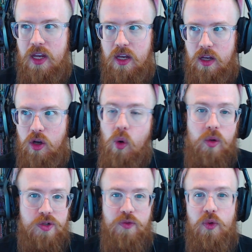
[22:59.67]

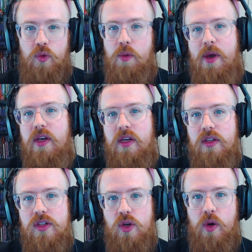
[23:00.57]
goals for the rebellion.
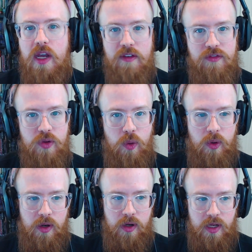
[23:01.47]
So if
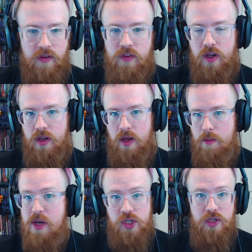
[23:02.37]
you're given a
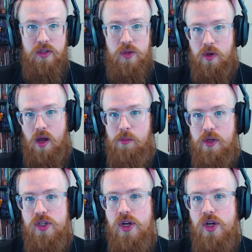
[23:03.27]
mission to accomplish,